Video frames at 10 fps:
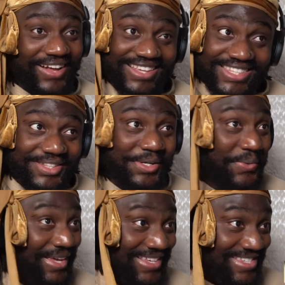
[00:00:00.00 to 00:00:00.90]
But
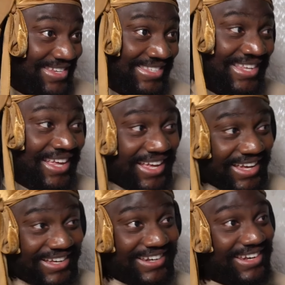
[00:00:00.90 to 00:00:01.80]
still, it's just
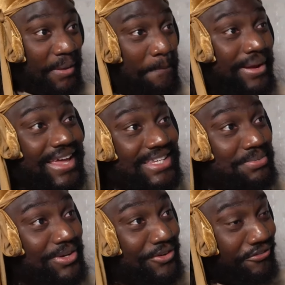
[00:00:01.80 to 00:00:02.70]
the
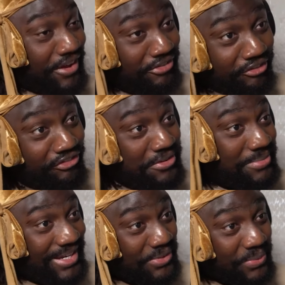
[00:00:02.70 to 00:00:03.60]
placement of
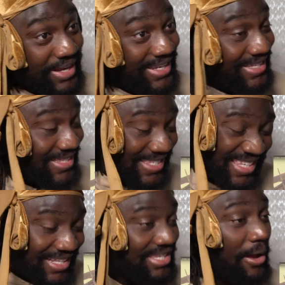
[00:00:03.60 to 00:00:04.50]
everything, man. The way the
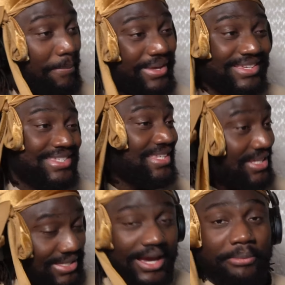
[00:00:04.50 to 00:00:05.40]
setup is
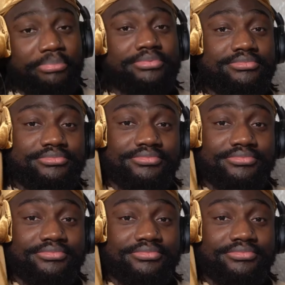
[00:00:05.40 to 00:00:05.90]
set up.